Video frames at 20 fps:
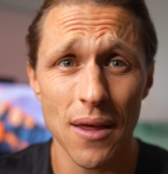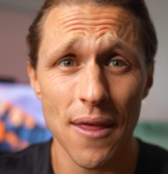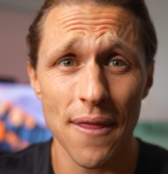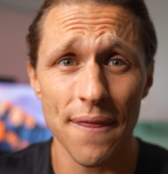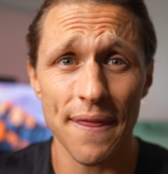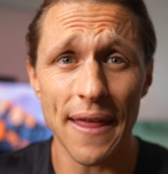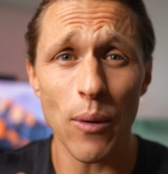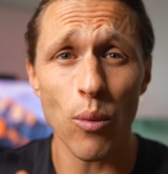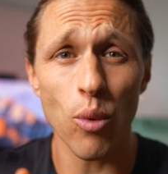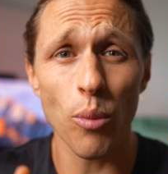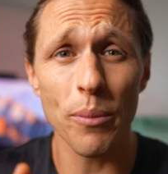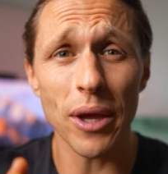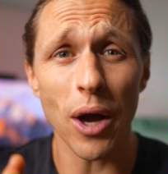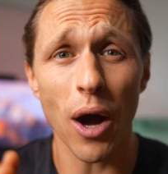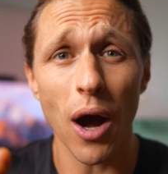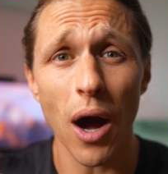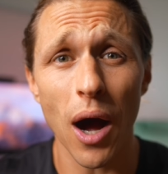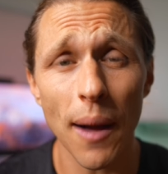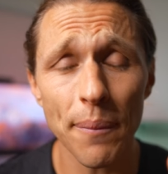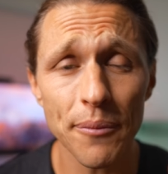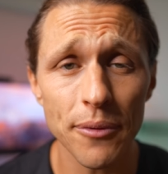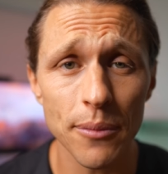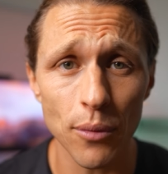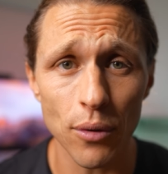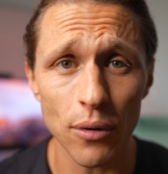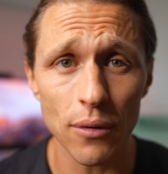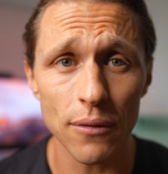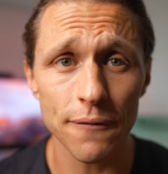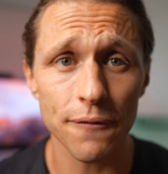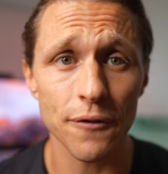that will be
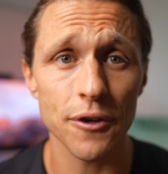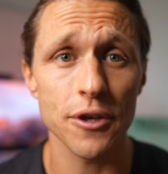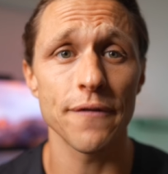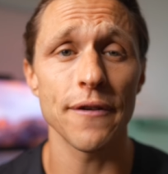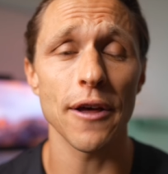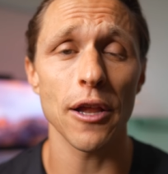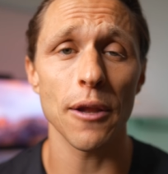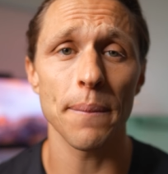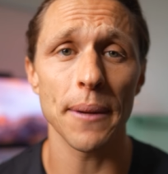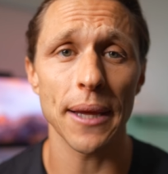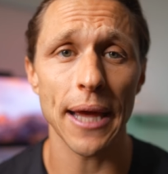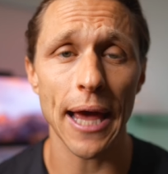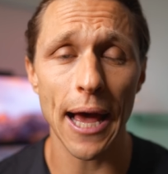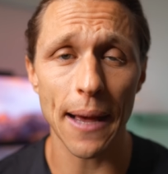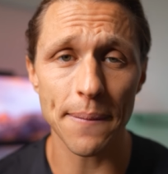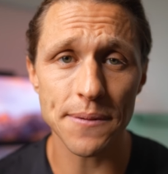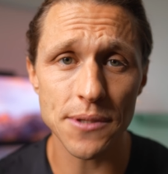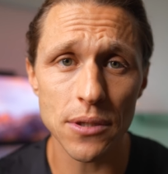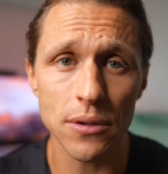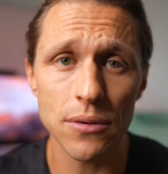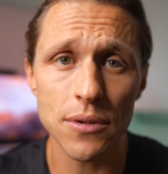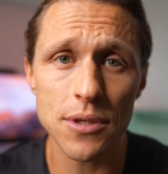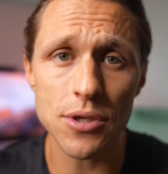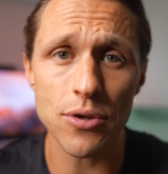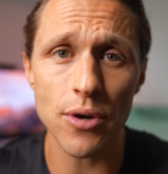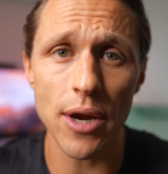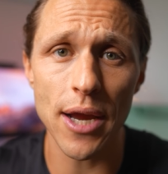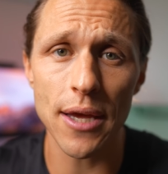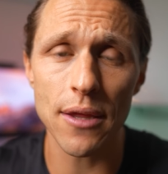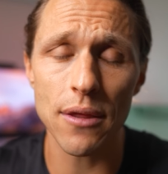optimal for developing absolute
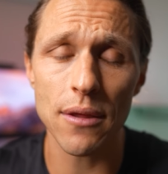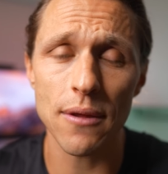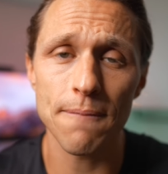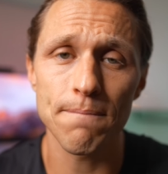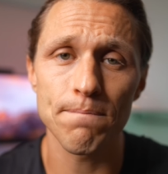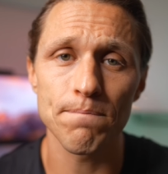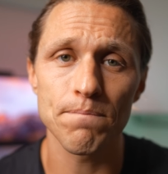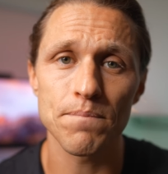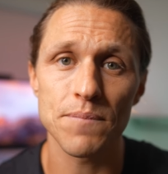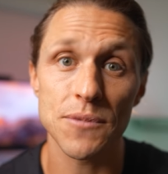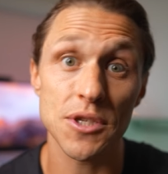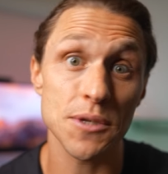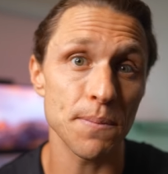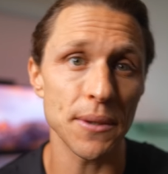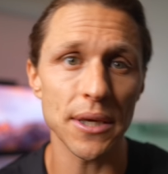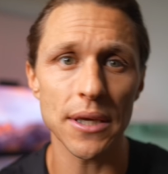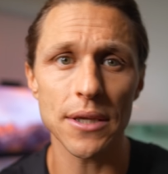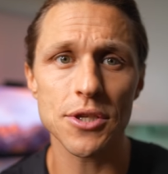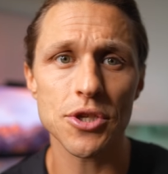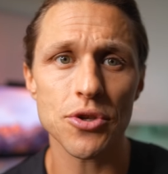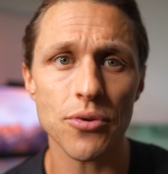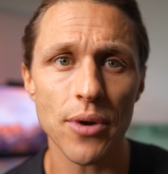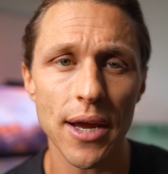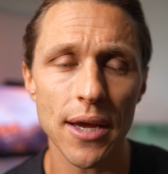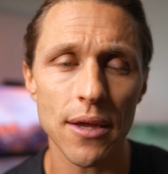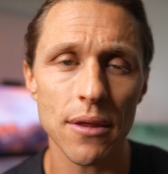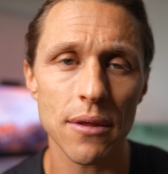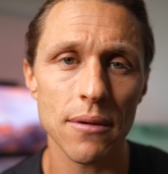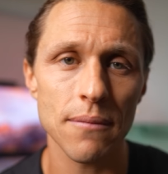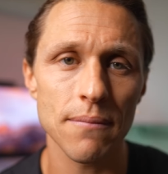strength, speed
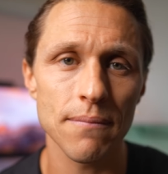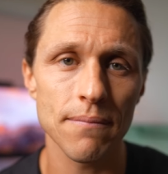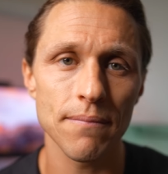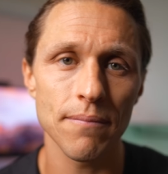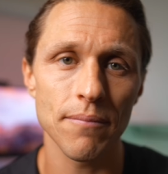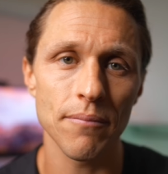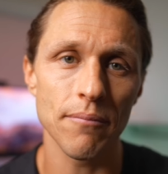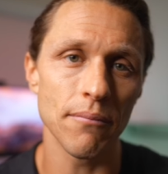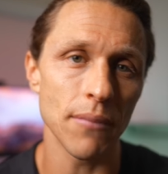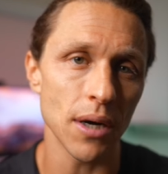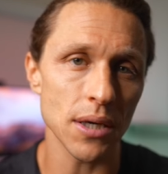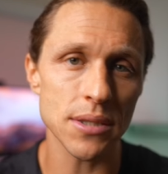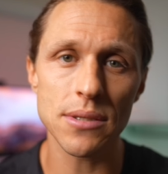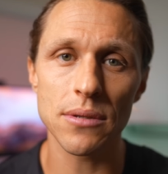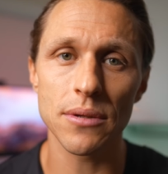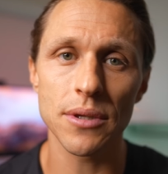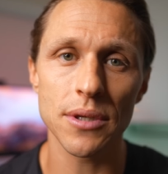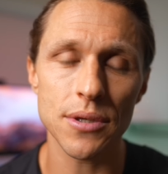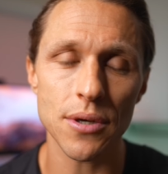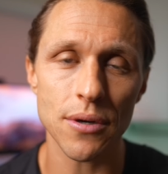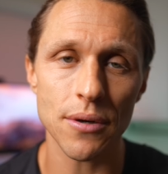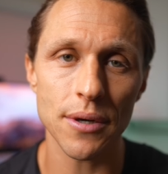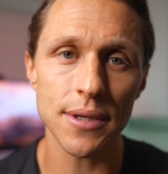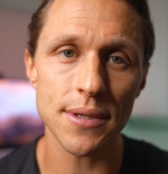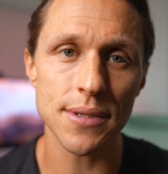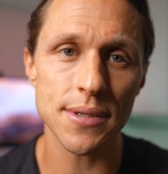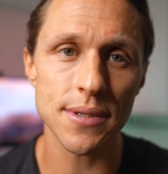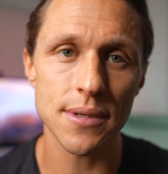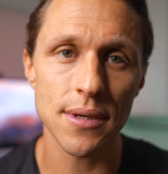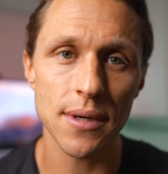strength, muscle
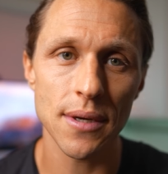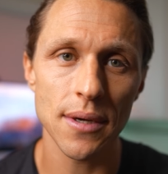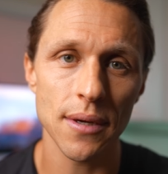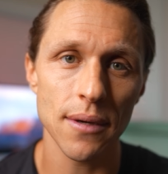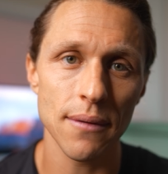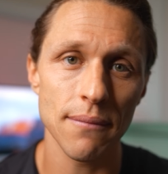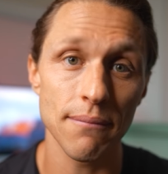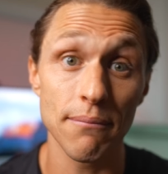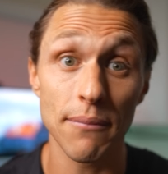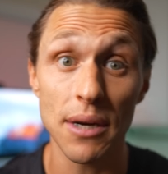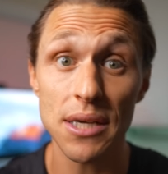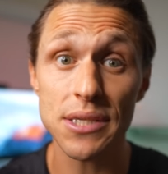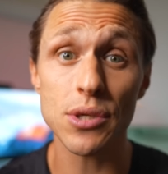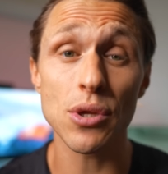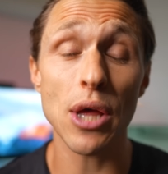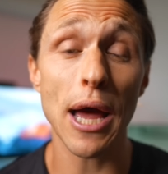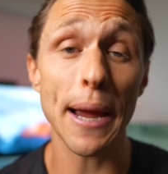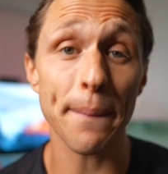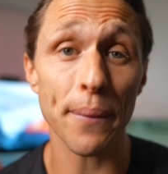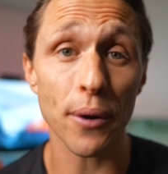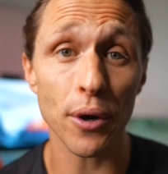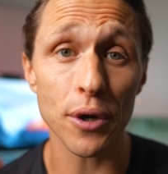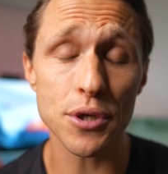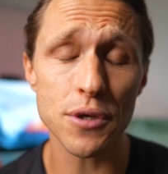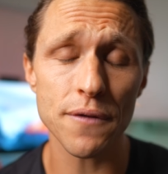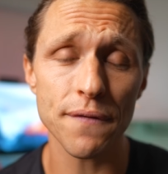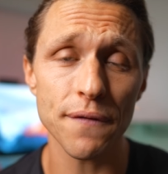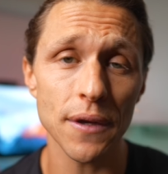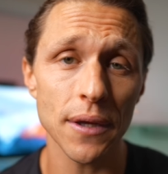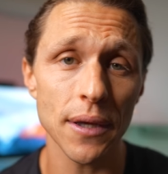endurance, muscle
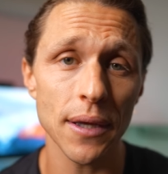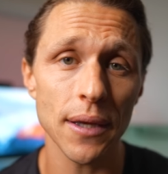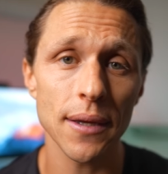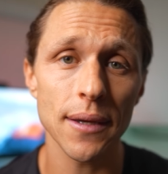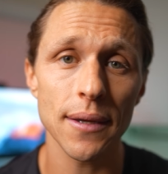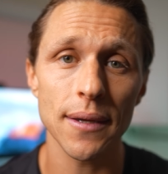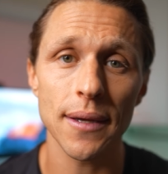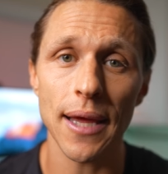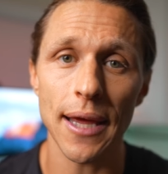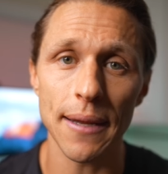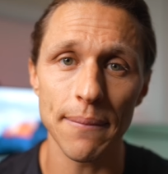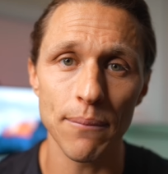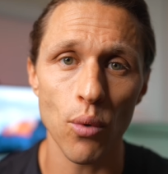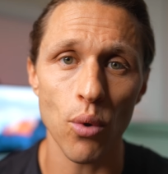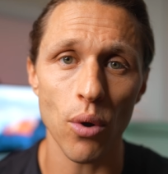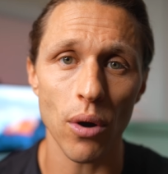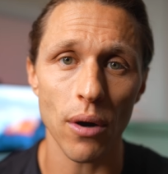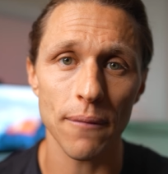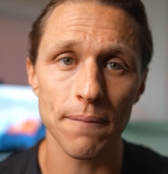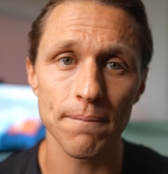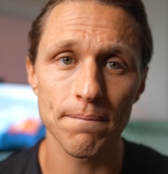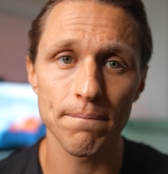hypertrophy, and more.